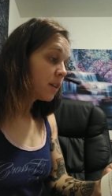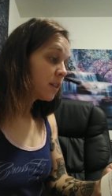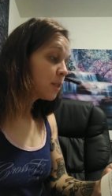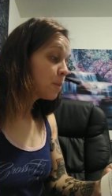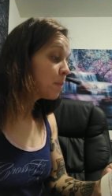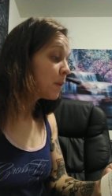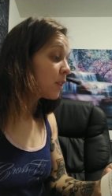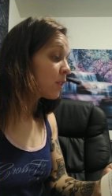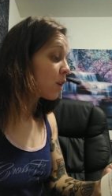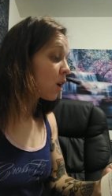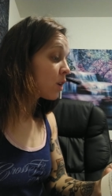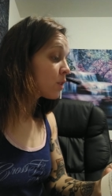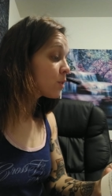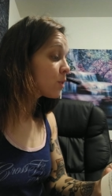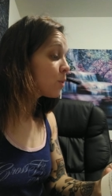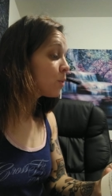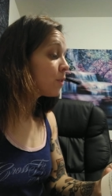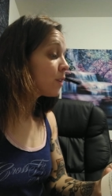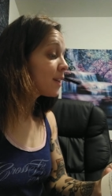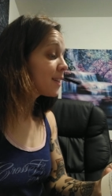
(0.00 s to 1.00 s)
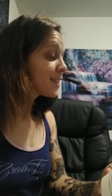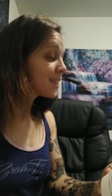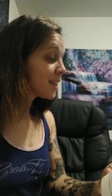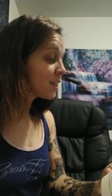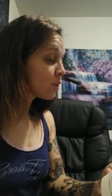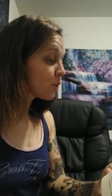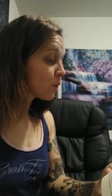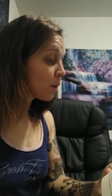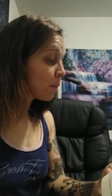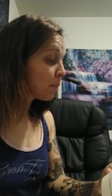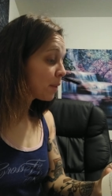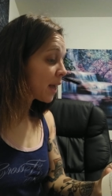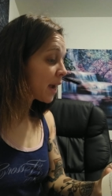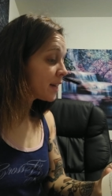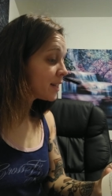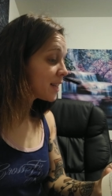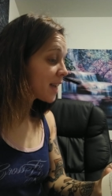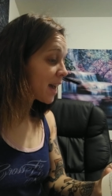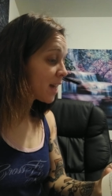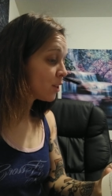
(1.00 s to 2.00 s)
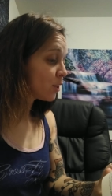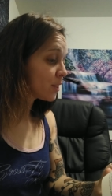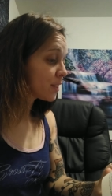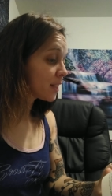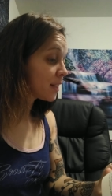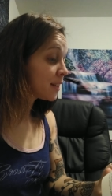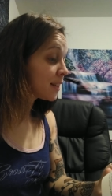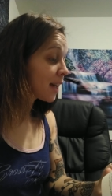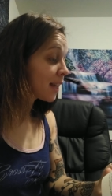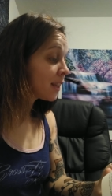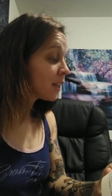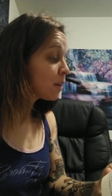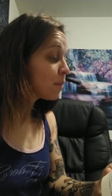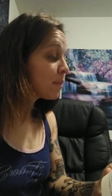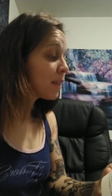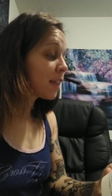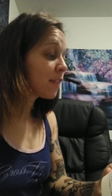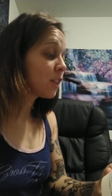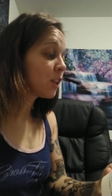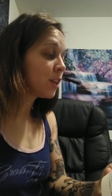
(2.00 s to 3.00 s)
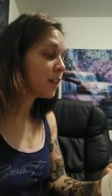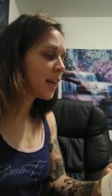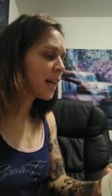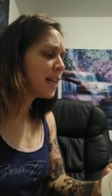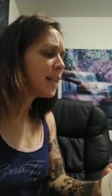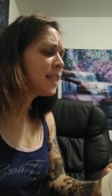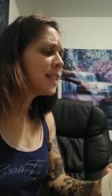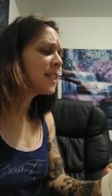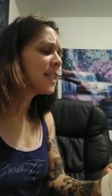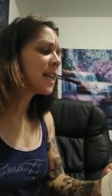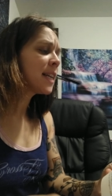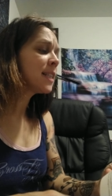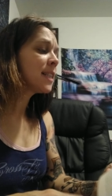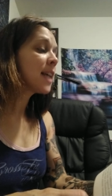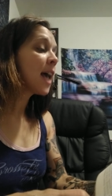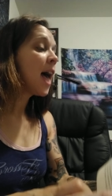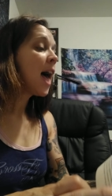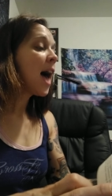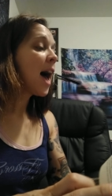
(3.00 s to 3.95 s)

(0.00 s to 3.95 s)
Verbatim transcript: Smith also sent a reply to Henderson telling him that the United States